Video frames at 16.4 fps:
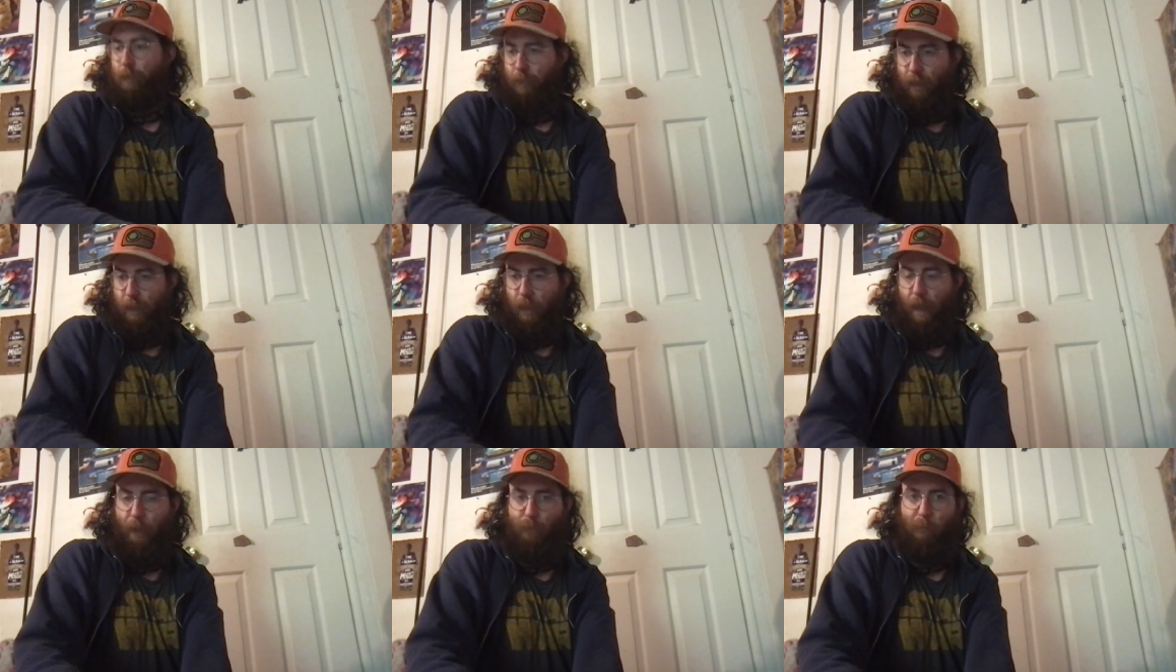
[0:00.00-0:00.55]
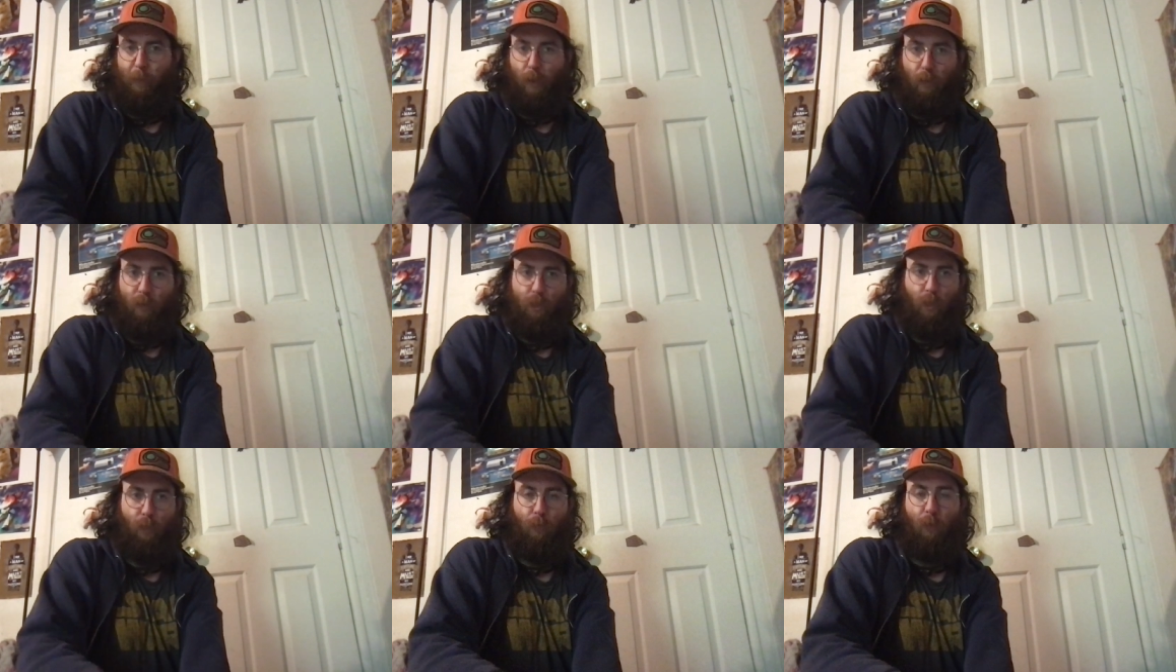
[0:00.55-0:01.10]
they had to mount a
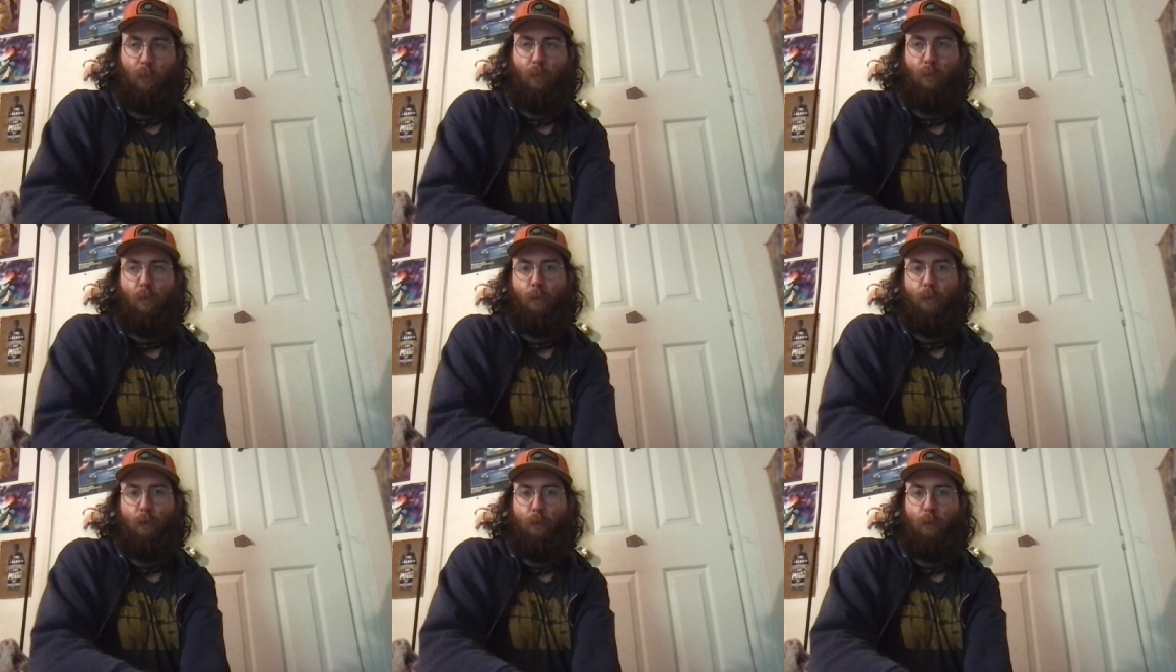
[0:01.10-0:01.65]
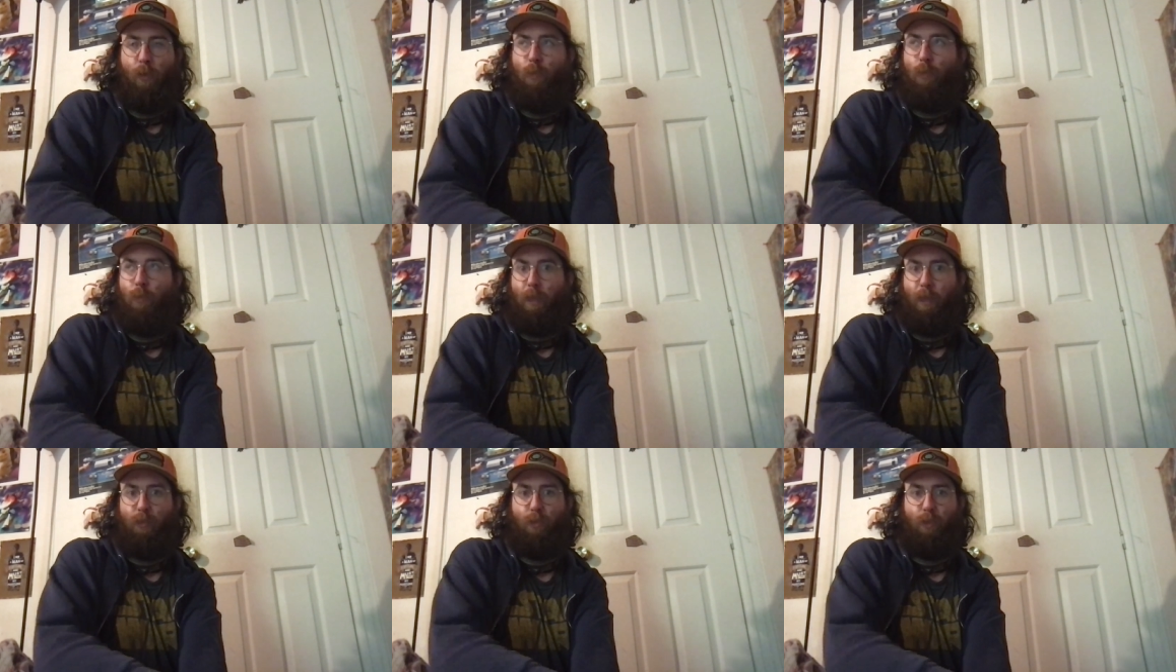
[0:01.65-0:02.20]
rescue one of their
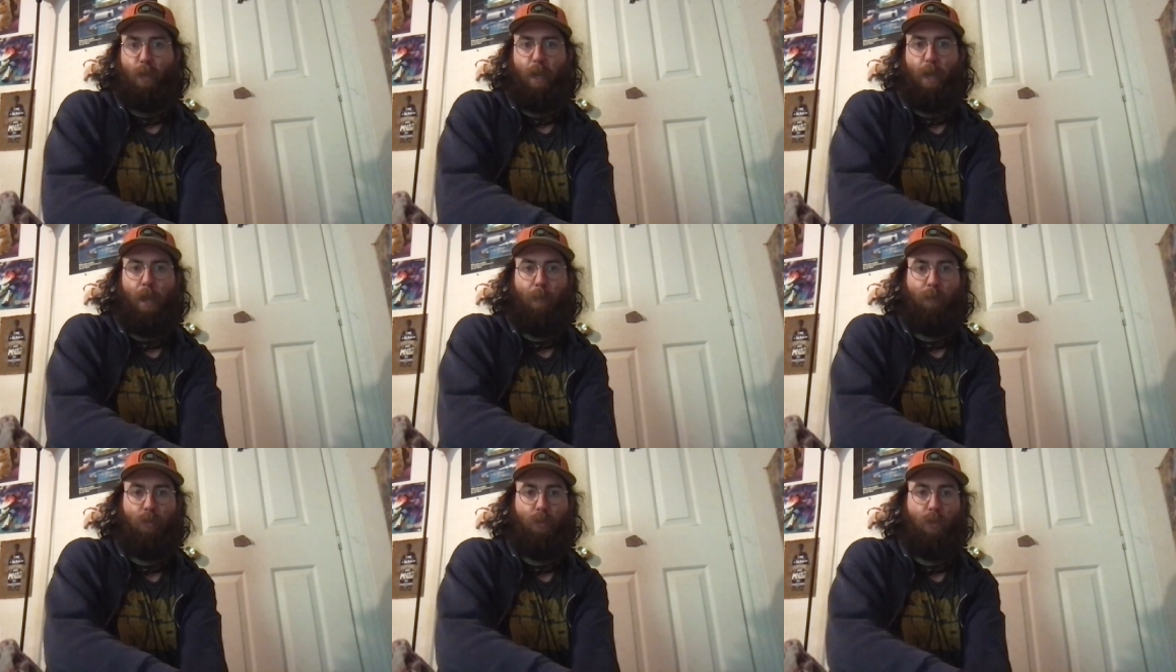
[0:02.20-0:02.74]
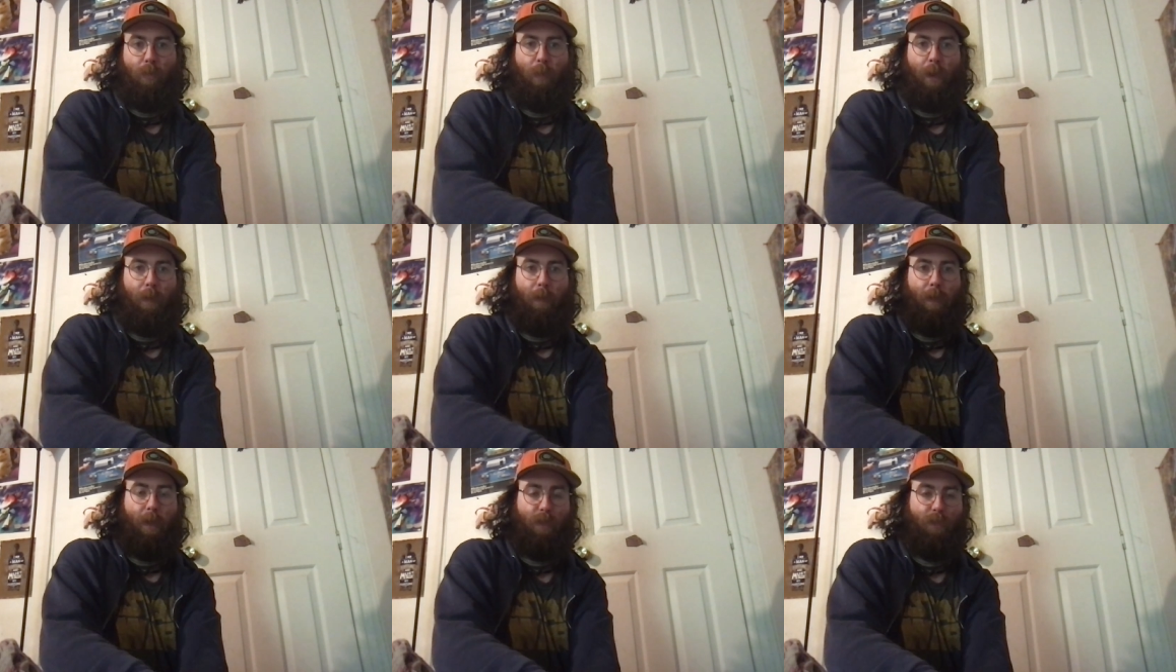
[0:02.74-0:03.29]
own as they're captured by
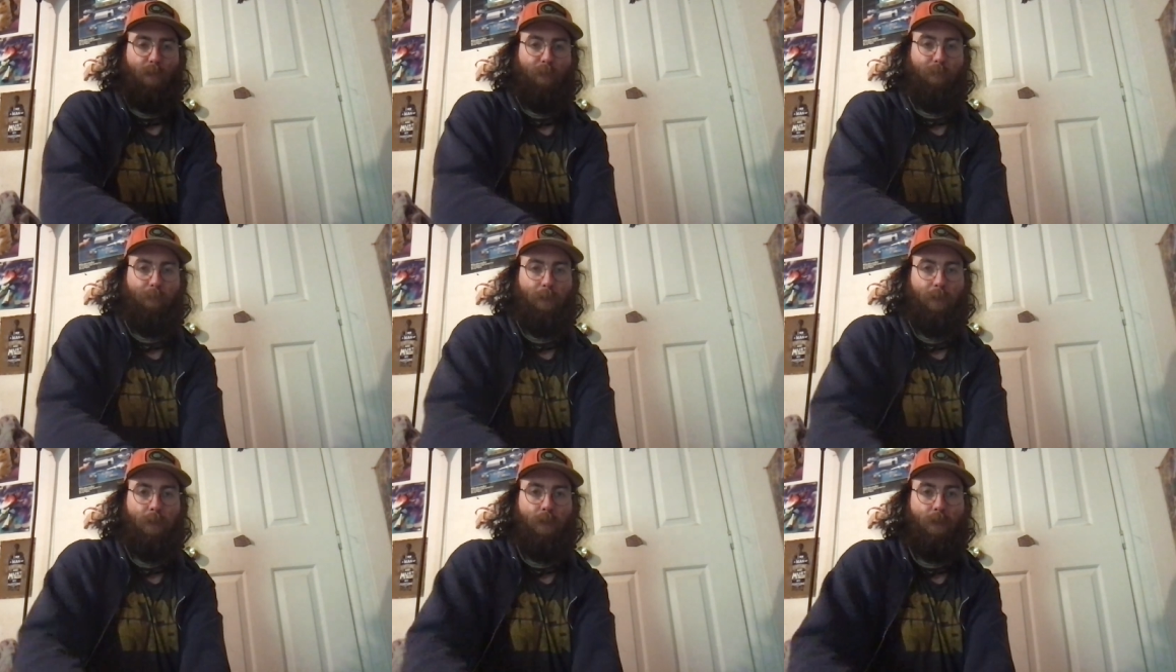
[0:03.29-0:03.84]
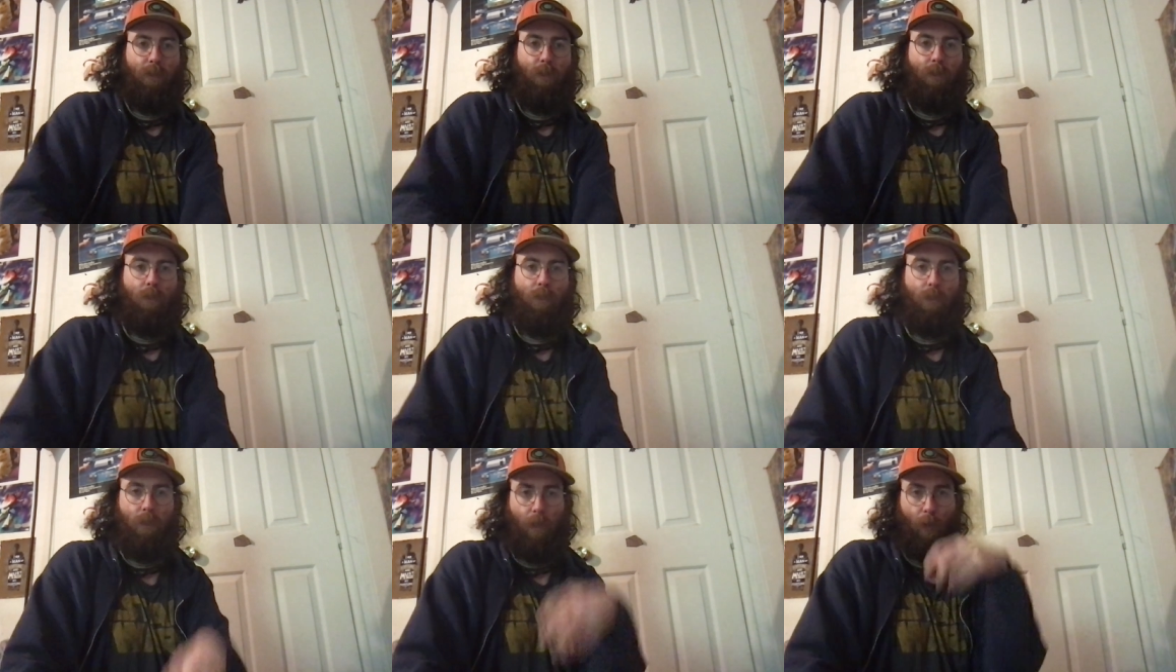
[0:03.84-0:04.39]
a massive beast
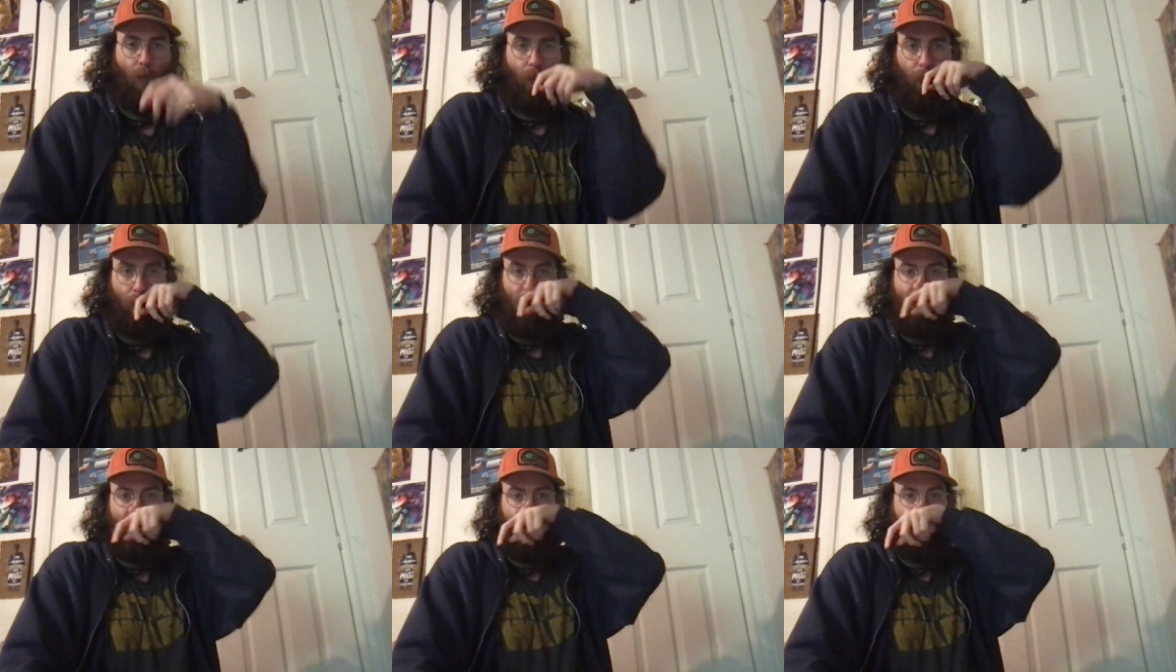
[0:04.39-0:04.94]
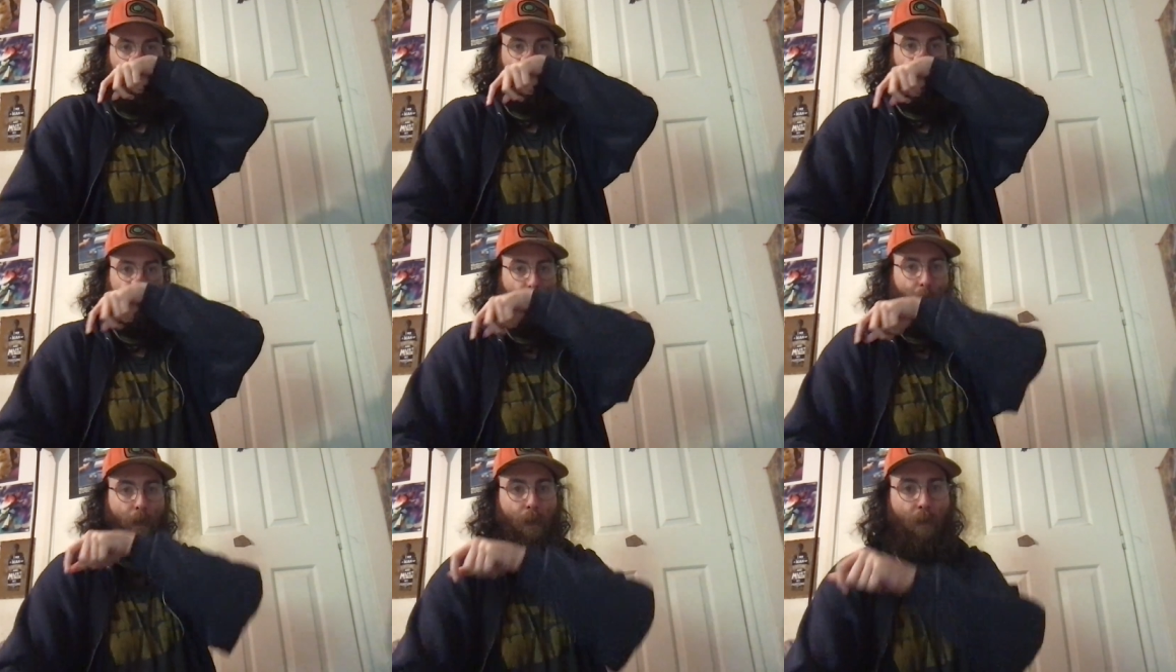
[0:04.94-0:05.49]
so check
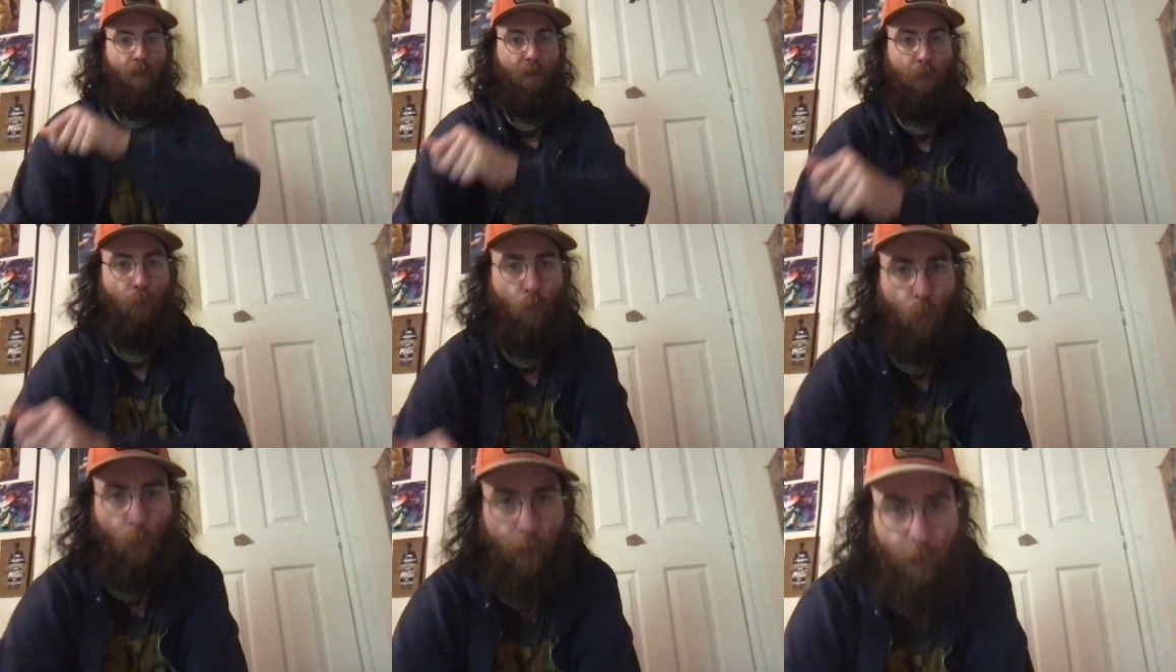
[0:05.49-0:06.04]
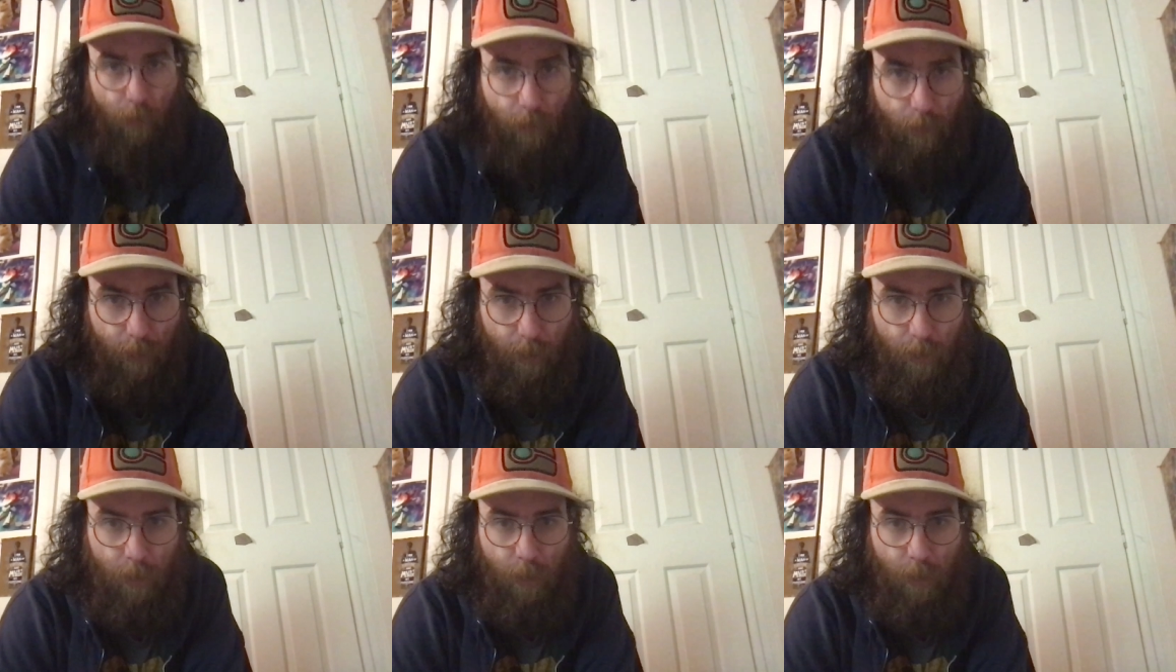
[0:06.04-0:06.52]
Wikipedia real quick